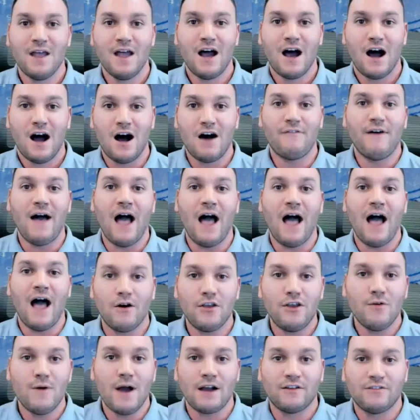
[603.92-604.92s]
of how
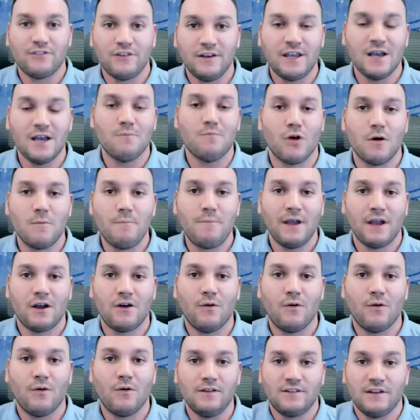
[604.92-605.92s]
you actually get more
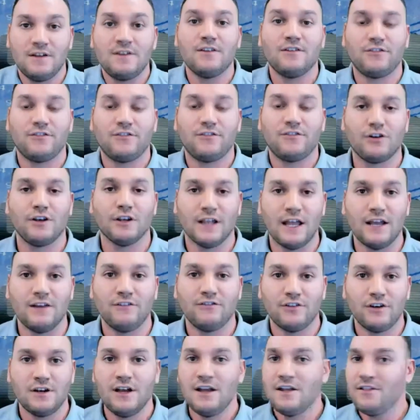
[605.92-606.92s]
Bitcoins into circulation.